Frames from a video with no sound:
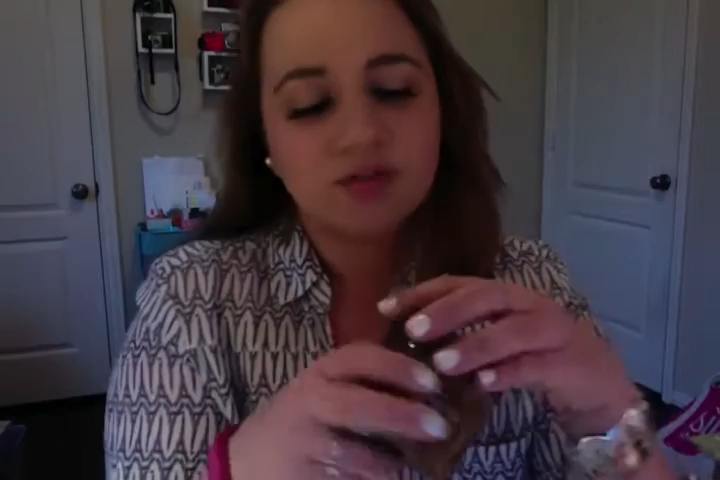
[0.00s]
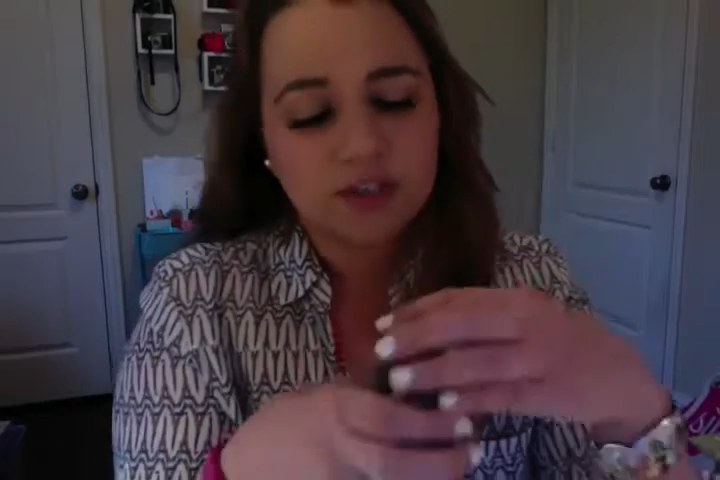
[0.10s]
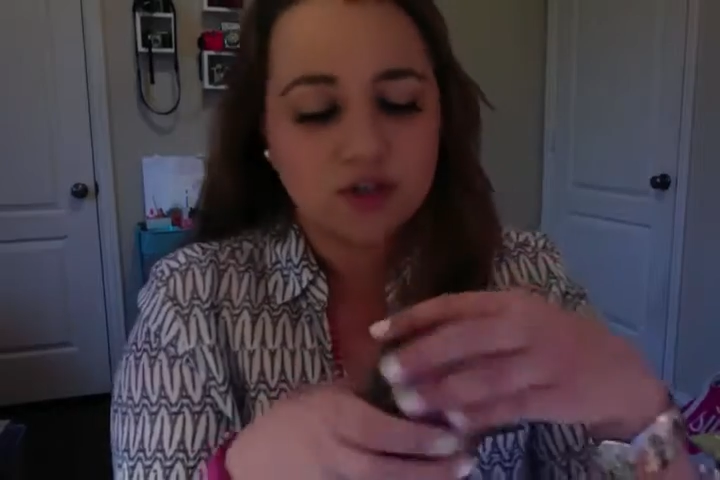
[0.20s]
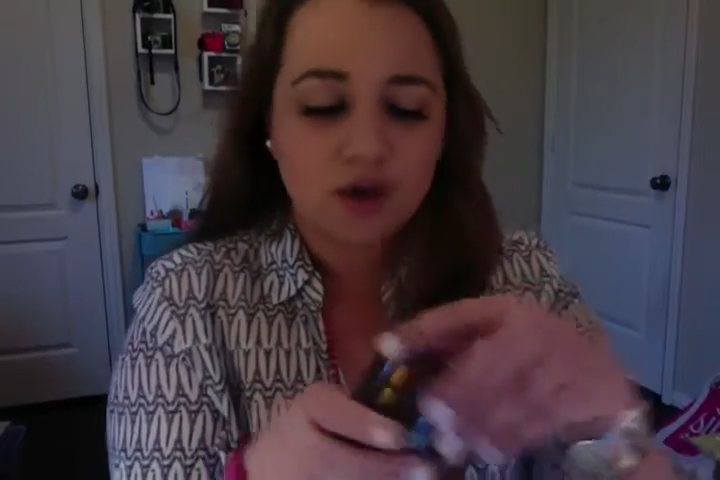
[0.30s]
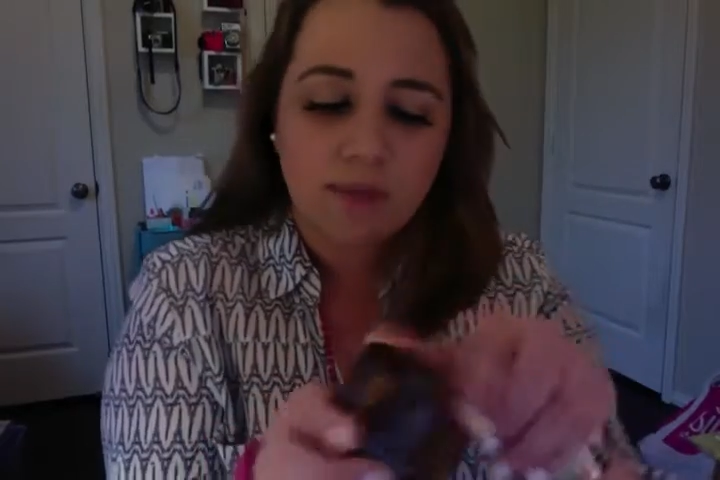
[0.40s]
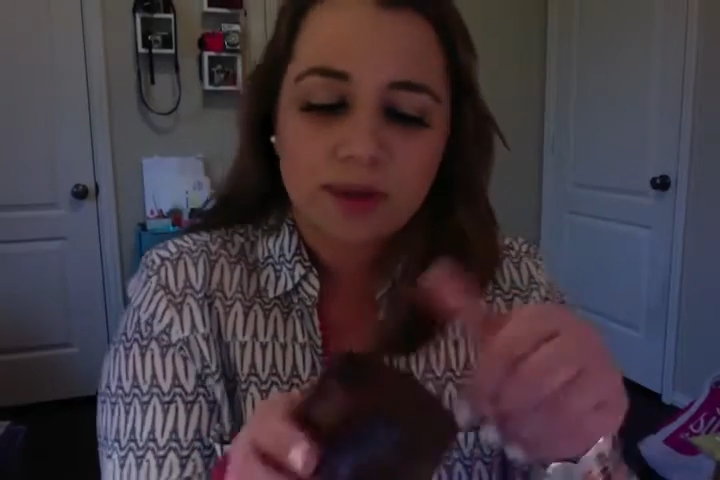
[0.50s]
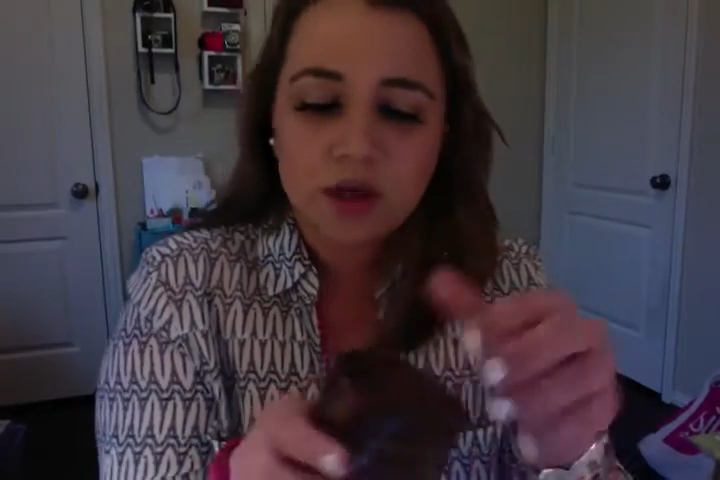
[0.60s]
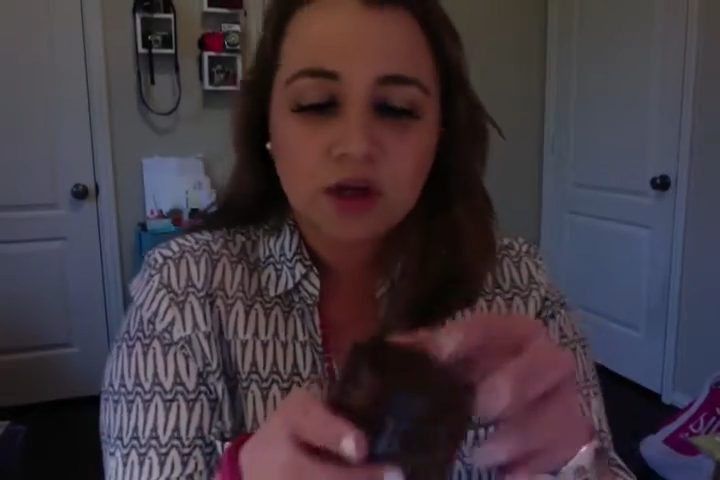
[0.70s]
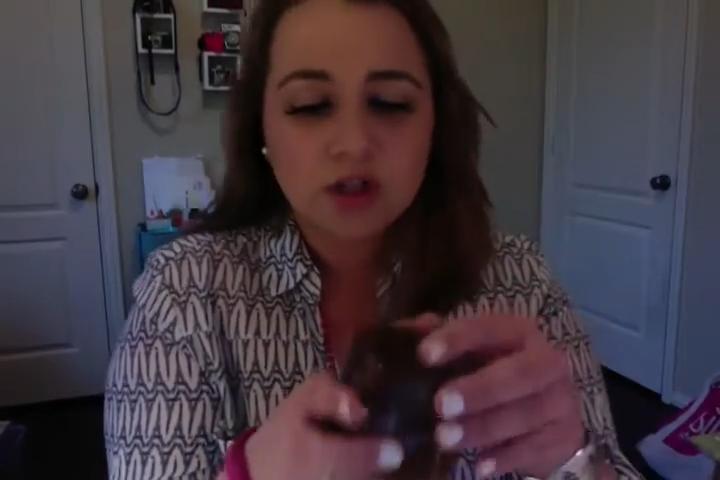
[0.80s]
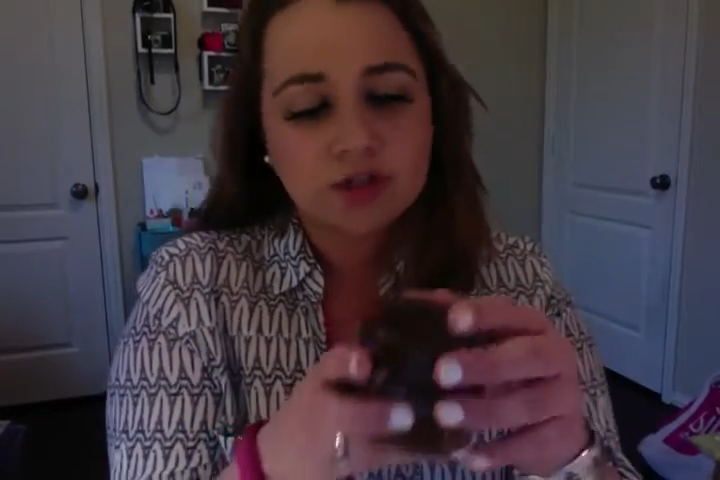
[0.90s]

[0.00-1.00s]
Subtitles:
very tropical,